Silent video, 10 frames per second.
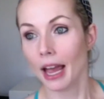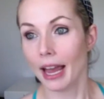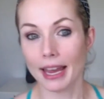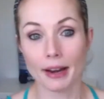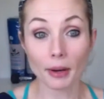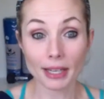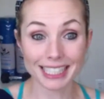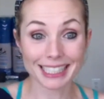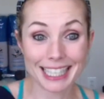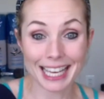And it
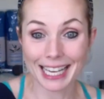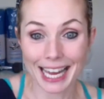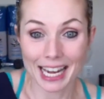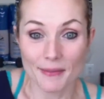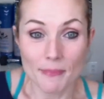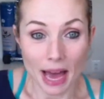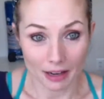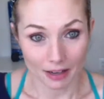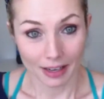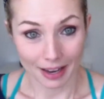wasn't getting any
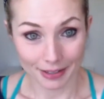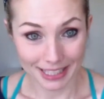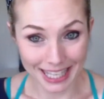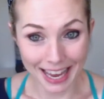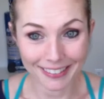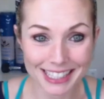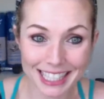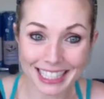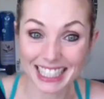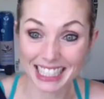better. I was
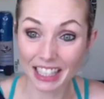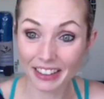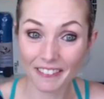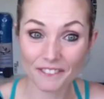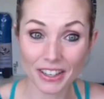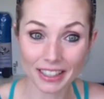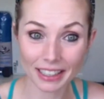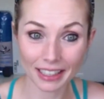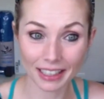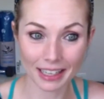like, still in a funk,
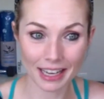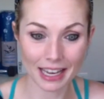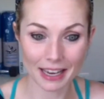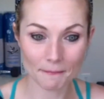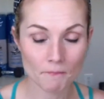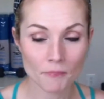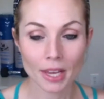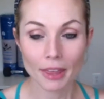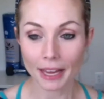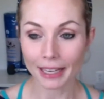and
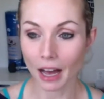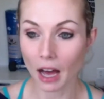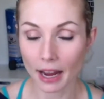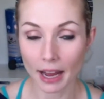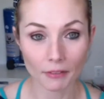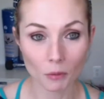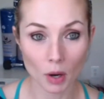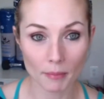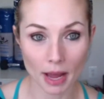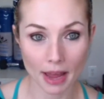thank God
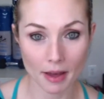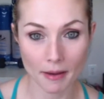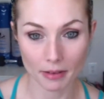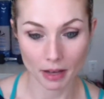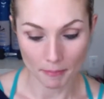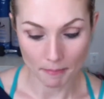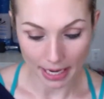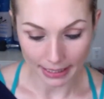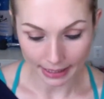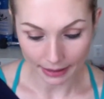one of my
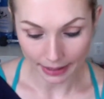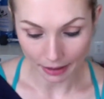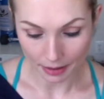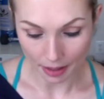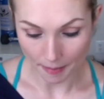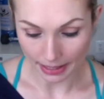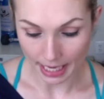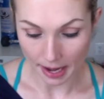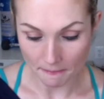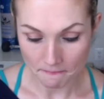amazing leaders on my
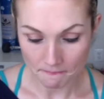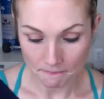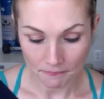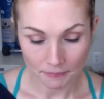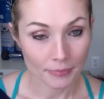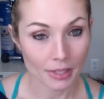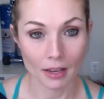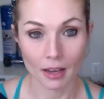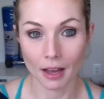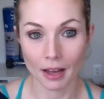team,
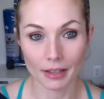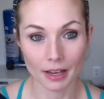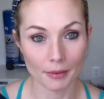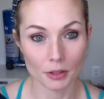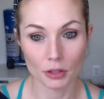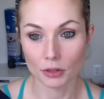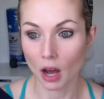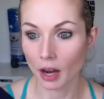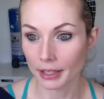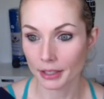I was just
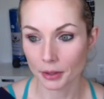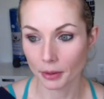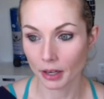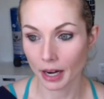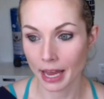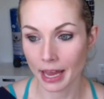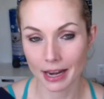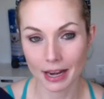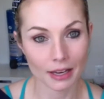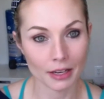talking to her,
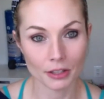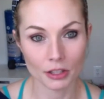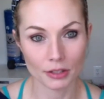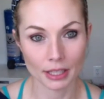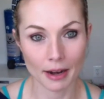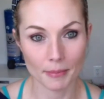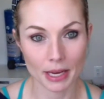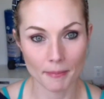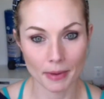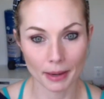and she's kind of
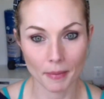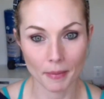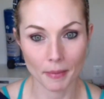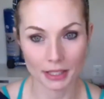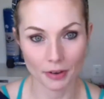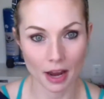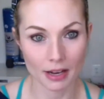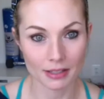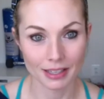become like my best friend